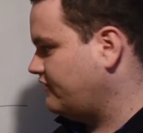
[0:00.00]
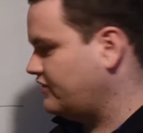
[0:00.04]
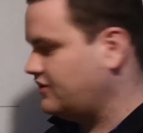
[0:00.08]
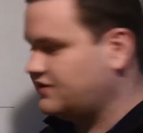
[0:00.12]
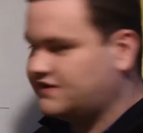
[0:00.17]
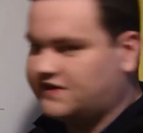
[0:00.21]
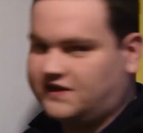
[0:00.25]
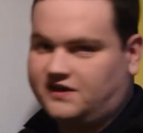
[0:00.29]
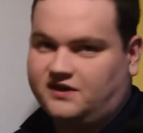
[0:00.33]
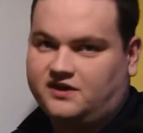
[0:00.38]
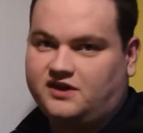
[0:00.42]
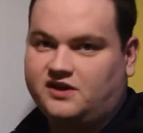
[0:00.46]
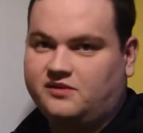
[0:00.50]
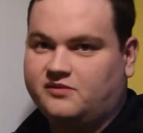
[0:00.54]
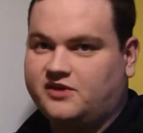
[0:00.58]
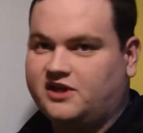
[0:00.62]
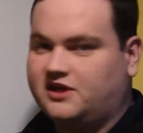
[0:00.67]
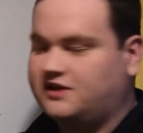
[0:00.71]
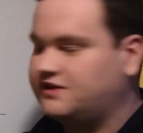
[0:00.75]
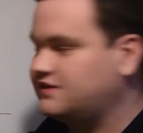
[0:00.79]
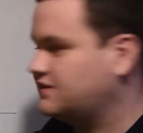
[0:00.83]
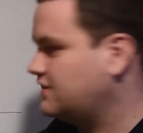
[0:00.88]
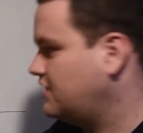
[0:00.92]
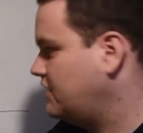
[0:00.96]
whenever you send an
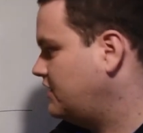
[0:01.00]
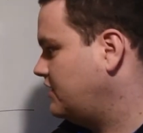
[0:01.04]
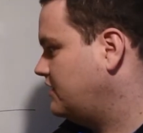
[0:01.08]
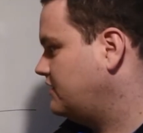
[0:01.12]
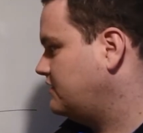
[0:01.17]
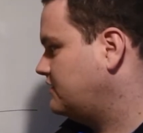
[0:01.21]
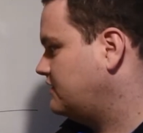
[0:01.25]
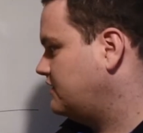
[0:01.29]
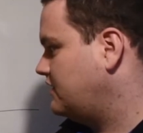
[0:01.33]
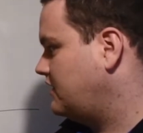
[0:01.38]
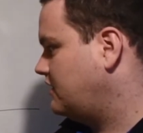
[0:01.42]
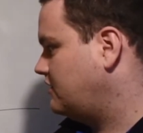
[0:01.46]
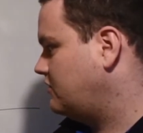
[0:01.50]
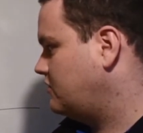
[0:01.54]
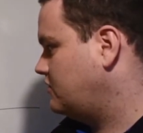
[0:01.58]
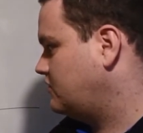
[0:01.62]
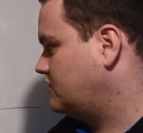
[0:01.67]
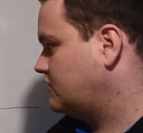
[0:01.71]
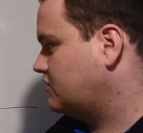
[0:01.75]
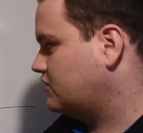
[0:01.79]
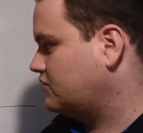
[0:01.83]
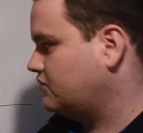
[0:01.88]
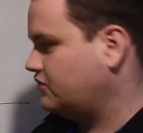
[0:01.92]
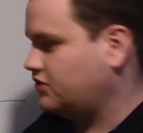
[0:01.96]
email on Skynet, it
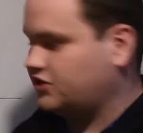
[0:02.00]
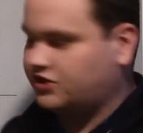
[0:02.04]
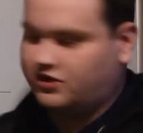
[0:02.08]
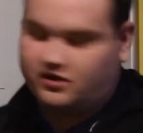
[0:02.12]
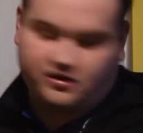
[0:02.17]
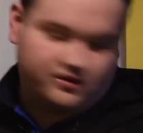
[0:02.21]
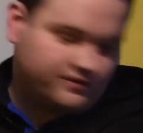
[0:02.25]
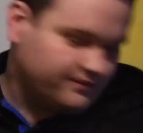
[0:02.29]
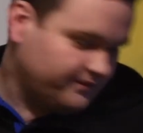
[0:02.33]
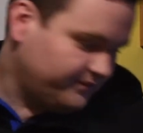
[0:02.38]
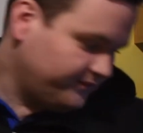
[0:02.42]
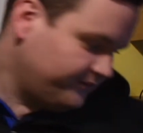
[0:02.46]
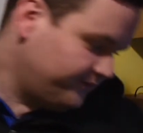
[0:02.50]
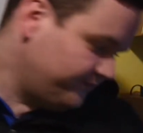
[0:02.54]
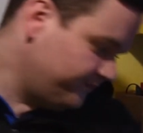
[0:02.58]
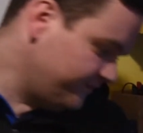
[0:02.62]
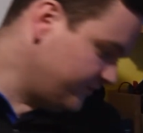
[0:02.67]
goes through Jur.